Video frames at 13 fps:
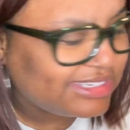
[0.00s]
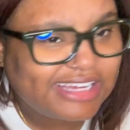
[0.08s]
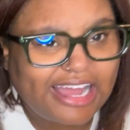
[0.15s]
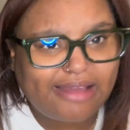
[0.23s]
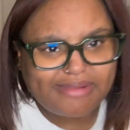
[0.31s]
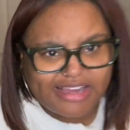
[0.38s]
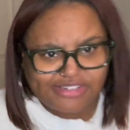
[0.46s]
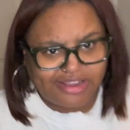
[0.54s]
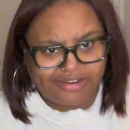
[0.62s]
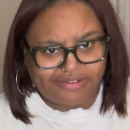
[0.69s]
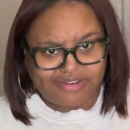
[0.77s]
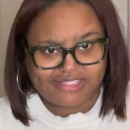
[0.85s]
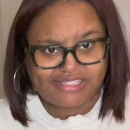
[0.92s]
I'm not trying
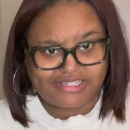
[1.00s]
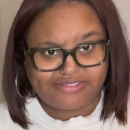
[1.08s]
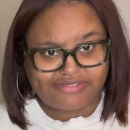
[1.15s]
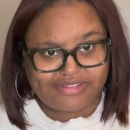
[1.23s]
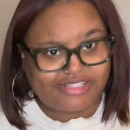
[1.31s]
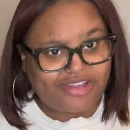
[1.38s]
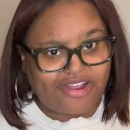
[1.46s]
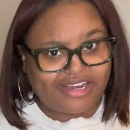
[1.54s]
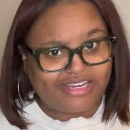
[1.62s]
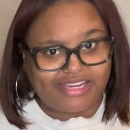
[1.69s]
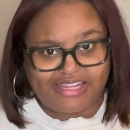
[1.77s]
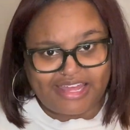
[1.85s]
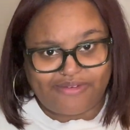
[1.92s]
on this stuff because I already
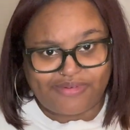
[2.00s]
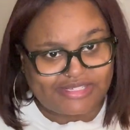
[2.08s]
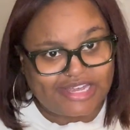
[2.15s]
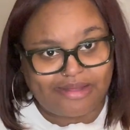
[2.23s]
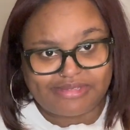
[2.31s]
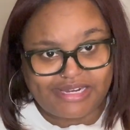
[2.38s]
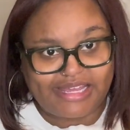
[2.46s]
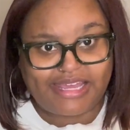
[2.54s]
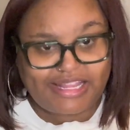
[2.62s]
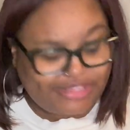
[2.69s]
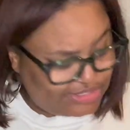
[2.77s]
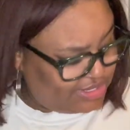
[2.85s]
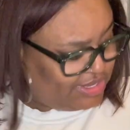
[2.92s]
did that one time today
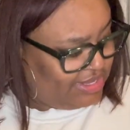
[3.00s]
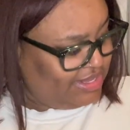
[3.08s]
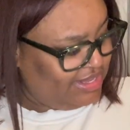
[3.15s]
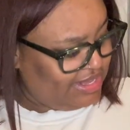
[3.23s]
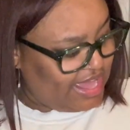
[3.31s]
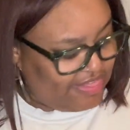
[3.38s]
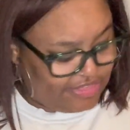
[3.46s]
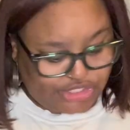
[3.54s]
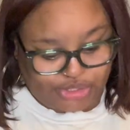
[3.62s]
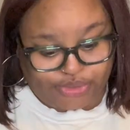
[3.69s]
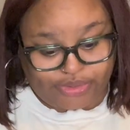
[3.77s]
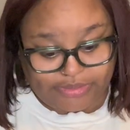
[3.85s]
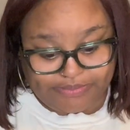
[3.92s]
at the
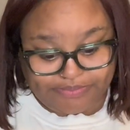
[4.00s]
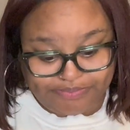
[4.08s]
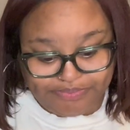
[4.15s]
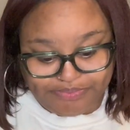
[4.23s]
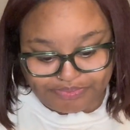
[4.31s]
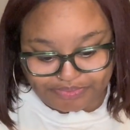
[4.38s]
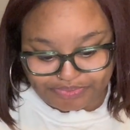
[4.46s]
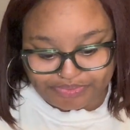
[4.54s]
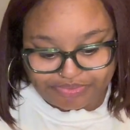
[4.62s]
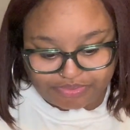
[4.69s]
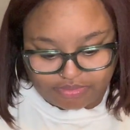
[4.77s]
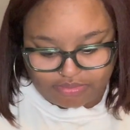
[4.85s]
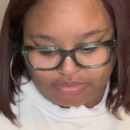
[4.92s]
store.
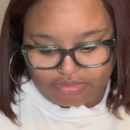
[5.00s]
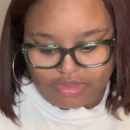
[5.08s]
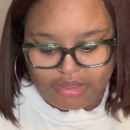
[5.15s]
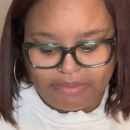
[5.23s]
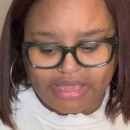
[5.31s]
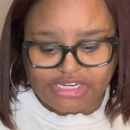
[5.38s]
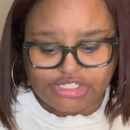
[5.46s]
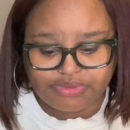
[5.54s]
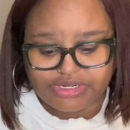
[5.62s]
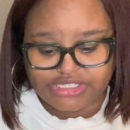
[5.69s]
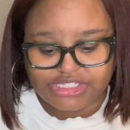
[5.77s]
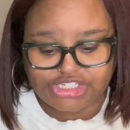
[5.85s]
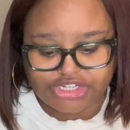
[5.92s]
But I just
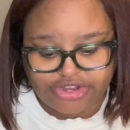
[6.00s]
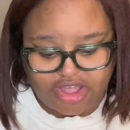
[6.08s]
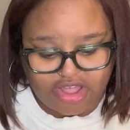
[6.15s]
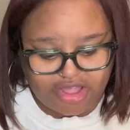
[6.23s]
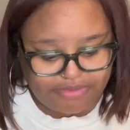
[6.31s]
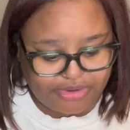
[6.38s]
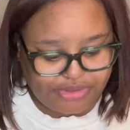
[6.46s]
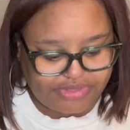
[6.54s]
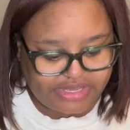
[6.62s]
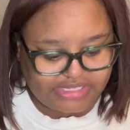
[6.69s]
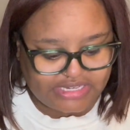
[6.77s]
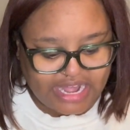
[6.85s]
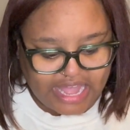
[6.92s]
wanted to show y'all a couple new
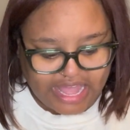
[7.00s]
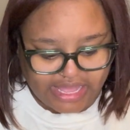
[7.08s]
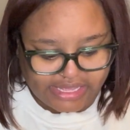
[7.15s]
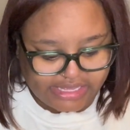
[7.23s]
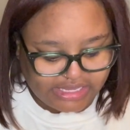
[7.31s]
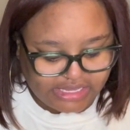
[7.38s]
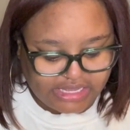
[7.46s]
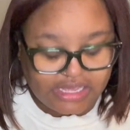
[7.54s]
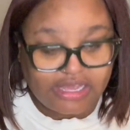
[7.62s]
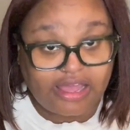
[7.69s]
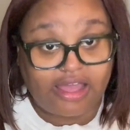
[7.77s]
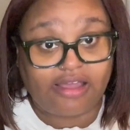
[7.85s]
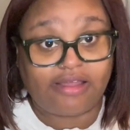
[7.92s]
things that I
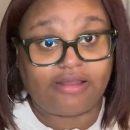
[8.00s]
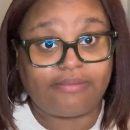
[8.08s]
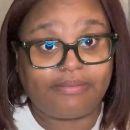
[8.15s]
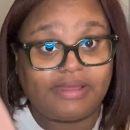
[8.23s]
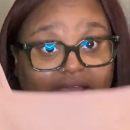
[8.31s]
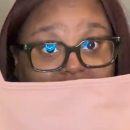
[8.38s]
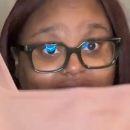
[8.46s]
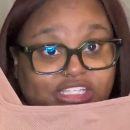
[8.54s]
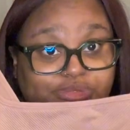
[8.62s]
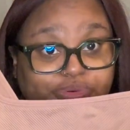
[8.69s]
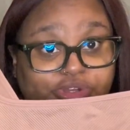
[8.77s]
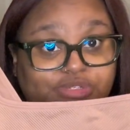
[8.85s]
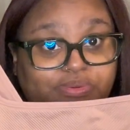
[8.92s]
got.
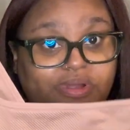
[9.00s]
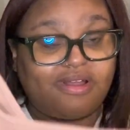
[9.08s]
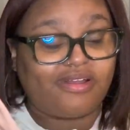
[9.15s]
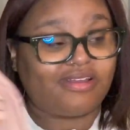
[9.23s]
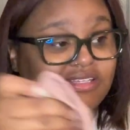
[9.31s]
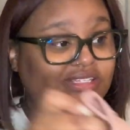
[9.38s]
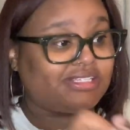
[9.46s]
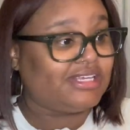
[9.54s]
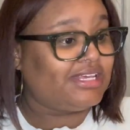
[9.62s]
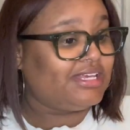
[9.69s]
Sports bras.